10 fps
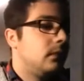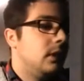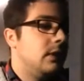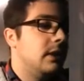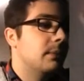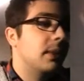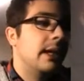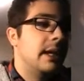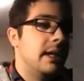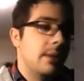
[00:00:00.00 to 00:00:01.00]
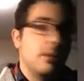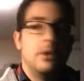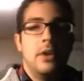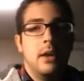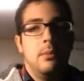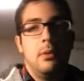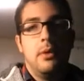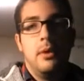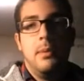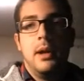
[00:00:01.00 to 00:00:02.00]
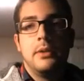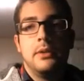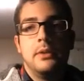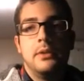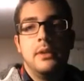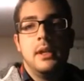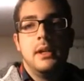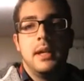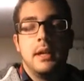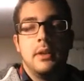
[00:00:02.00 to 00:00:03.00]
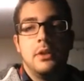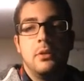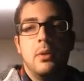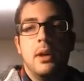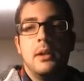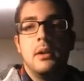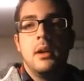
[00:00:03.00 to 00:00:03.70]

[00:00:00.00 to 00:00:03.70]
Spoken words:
You can play any number of Shadowborn Apostles in a deck that you want.